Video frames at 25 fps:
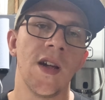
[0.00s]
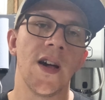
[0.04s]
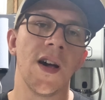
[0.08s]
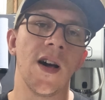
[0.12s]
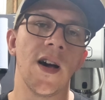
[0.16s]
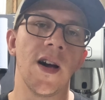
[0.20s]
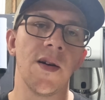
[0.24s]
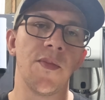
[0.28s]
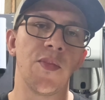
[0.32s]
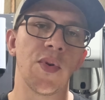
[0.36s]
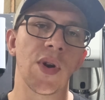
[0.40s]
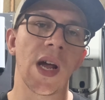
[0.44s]

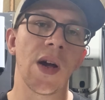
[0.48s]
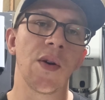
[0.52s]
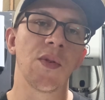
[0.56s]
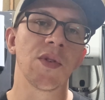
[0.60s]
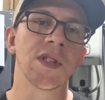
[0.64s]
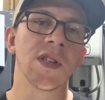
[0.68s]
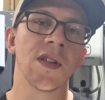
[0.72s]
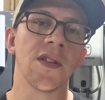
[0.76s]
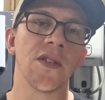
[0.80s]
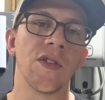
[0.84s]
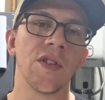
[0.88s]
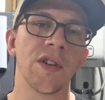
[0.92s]
Uh, but I
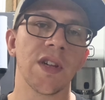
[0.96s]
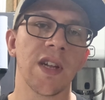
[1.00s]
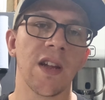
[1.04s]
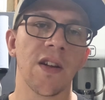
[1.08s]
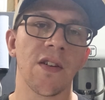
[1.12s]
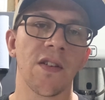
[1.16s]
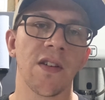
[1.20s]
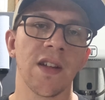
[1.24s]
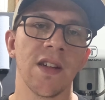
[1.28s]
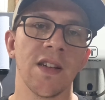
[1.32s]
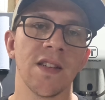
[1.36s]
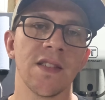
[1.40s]
was a little
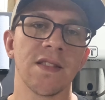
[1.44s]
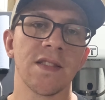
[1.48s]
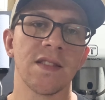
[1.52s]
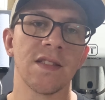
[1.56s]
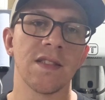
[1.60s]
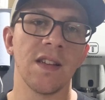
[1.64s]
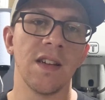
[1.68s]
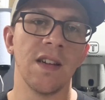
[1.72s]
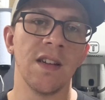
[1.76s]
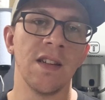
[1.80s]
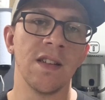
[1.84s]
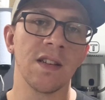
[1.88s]

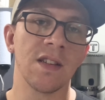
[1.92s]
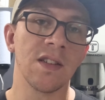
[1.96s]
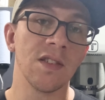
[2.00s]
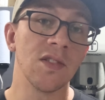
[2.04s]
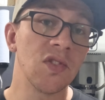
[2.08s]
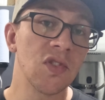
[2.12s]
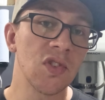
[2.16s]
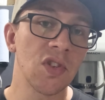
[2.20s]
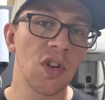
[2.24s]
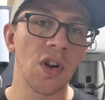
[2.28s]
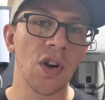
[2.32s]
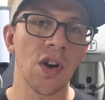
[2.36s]
curious and
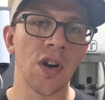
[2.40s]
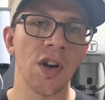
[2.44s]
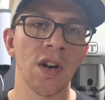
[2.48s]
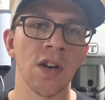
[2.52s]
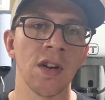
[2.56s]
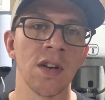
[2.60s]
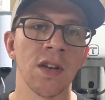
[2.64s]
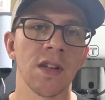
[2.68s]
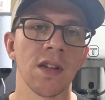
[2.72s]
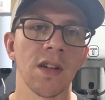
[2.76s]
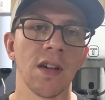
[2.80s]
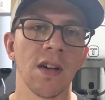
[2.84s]

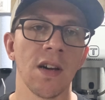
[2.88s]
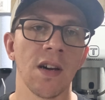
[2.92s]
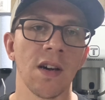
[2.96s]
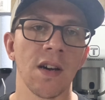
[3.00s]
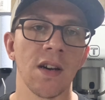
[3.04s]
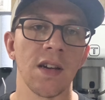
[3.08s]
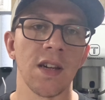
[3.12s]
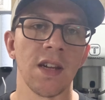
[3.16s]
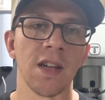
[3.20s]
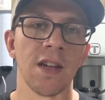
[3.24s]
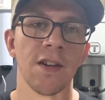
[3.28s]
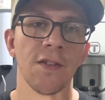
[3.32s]
concerned
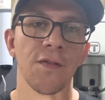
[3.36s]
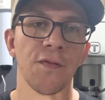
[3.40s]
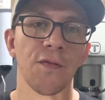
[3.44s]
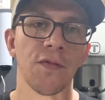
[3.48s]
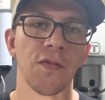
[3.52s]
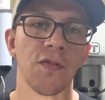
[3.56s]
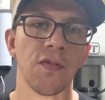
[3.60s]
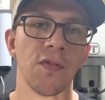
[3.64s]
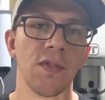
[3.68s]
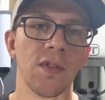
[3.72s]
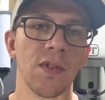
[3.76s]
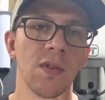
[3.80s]
uh,
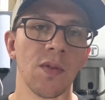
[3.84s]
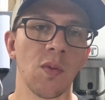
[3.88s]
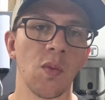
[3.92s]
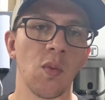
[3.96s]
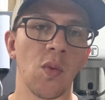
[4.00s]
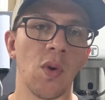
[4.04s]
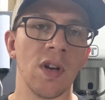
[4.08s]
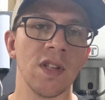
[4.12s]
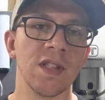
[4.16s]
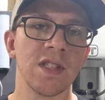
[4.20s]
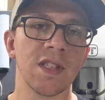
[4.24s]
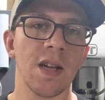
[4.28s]
if
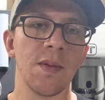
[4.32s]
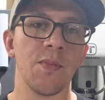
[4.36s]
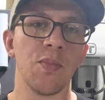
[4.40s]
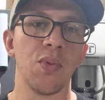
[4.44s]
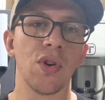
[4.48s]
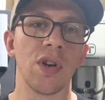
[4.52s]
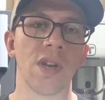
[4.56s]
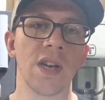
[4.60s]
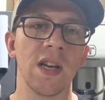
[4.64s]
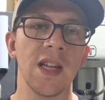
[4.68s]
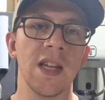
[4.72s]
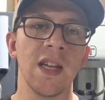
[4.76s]
once I
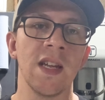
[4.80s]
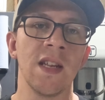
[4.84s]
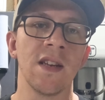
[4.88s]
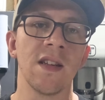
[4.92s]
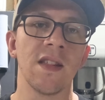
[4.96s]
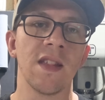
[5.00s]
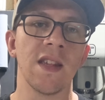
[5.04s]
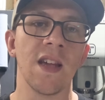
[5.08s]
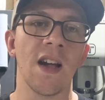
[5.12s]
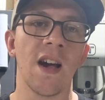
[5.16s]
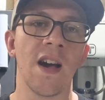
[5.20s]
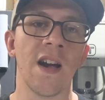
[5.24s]
put it
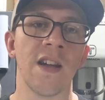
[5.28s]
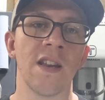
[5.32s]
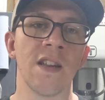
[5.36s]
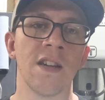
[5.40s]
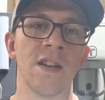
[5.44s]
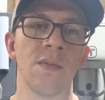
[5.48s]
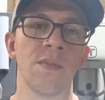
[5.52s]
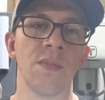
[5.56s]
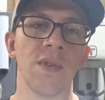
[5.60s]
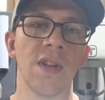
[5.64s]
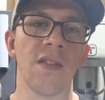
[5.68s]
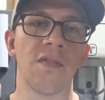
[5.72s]
into the
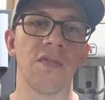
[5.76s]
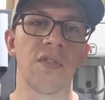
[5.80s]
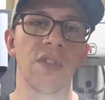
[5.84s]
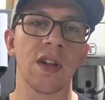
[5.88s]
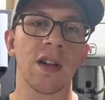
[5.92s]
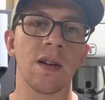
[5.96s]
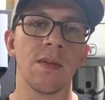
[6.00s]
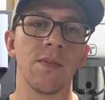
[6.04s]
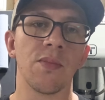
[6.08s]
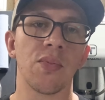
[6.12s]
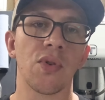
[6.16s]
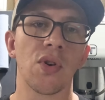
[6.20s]
item if
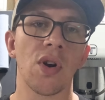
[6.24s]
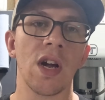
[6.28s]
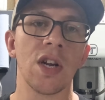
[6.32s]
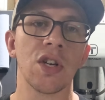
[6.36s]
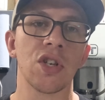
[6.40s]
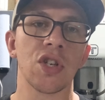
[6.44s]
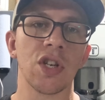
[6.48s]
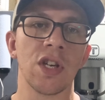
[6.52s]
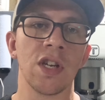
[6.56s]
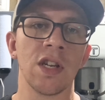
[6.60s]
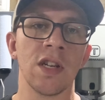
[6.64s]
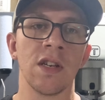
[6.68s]
the
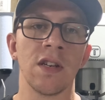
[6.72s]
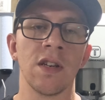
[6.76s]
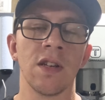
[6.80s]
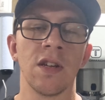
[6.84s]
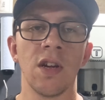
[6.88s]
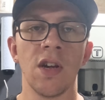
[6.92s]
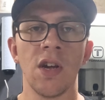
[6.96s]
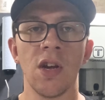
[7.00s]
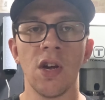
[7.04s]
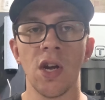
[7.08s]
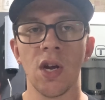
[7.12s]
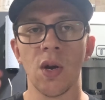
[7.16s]

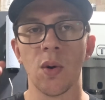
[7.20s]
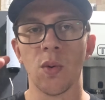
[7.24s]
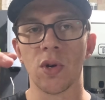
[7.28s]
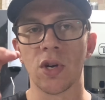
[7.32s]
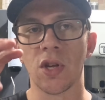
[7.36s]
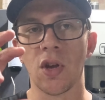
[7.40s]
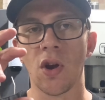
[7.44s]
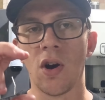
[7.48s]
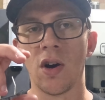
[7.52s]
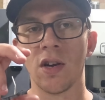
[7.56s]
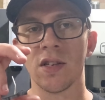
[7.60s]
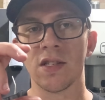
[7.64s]
compression
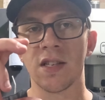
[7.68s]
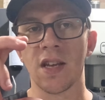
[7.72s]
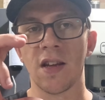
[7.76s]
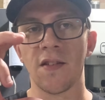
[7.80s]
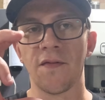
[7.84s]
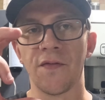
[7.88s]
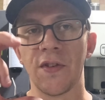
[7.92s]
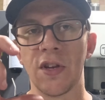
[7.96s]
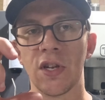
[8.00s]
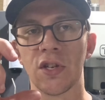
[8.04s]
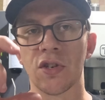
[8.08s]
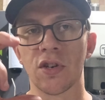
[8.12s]
would cause
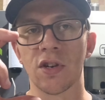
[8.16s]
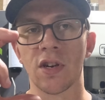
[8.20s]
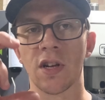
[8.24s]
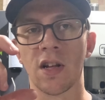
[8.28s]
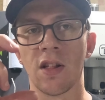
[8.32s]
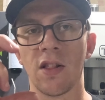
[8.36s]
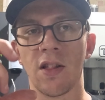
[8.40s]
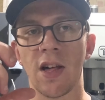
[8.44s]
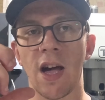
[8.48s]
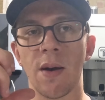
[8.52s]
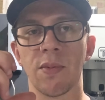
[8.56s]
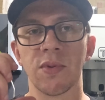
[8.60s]
that feature to
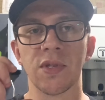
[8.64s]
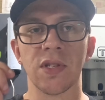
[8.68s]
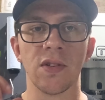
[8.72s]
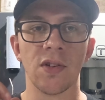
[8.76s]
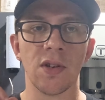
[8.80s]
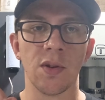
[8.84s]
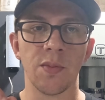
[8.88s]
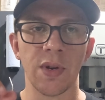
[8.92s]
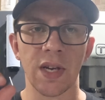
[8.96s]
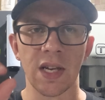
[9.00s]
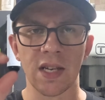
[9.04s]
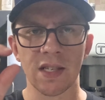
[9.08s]
collapse a
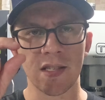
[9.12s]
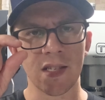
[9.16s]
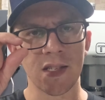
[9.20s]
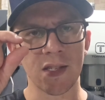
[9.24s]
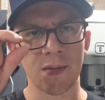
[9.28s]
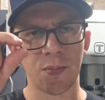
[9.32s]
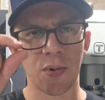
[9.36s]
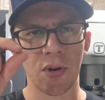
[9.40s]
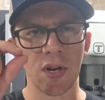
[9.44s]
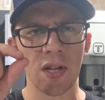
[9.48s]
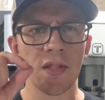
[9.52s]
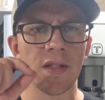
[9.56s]
little bit because
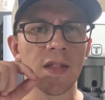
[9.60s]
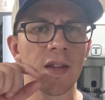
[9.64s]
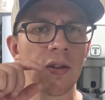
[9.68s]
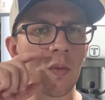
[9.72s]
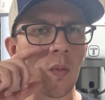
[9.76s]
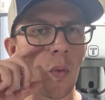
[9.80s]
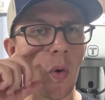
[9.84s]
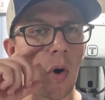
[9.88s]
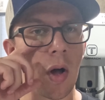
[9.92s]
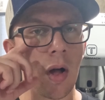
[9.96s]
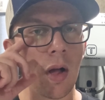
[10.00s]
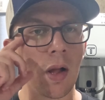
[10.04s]
it's pretty
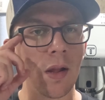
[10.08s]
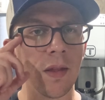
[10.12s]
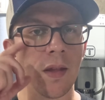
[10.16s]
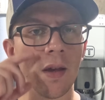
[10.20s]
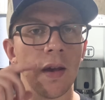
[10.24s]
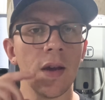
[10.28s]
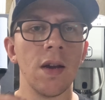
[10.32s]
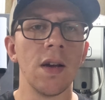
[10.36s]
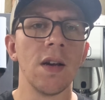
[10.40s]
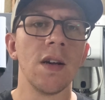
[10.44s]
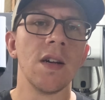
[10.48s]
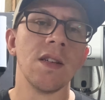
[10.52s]
thin walled.
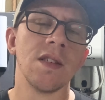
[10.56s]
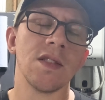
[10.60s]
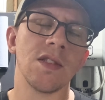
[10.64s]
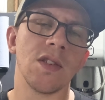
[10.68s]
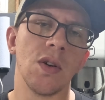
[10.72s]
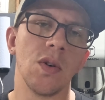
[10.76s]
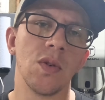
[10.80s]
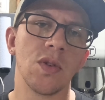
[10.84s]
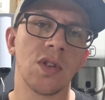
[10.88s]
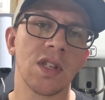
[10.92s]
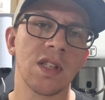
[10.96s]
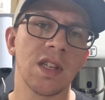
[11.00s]

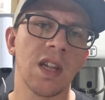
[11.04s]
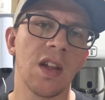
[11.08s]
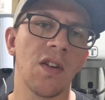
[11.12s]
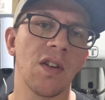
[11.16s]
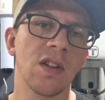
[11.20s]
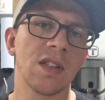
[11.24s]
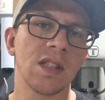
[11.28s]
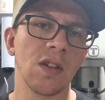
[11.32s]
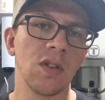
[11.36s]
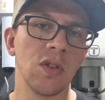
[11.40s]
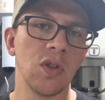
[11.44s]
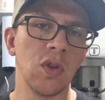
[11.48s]
So just
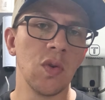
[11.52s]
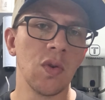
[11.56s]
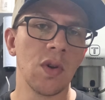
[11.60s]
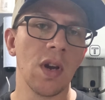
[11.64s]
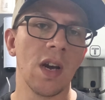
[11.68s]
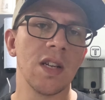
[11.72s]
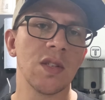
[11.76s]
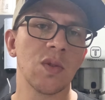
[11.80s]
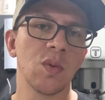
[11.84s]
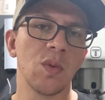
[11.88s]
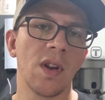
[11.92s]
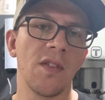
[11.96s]
curious how you
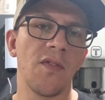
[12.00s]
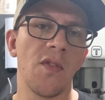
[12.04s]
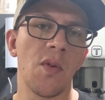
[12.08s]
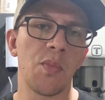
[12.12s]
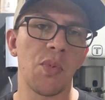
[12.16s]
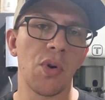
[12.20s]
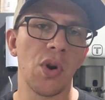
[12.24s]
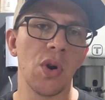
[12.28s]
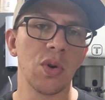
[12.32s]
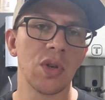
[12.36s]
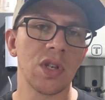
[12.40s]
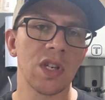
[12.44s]
guys would have
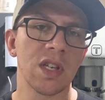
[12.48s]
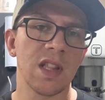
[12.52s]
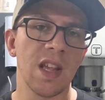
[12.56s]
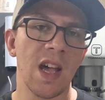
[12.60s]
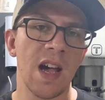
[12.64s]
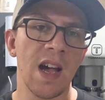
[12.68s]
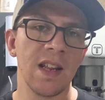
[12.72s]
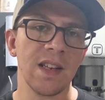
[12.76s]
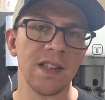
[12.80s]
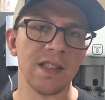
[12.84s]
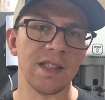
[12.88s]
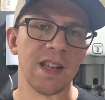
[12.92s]
approached
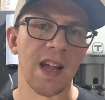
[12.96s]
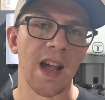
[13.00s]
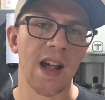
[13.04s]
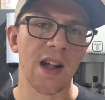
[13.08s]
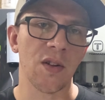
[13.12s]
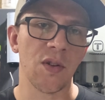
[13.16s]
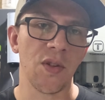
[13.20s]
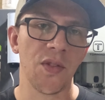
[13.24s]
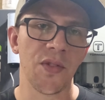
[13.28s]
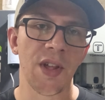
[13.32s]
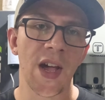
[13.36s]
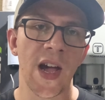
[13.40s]
that and
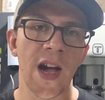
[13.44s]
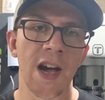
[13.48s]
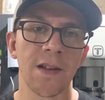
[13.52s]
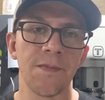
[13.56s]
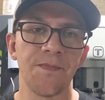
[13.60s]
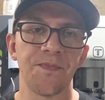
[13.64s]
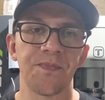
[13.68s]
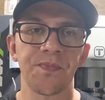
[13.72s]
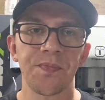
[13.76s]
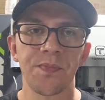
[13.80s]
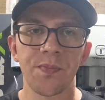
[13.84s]
tackled that.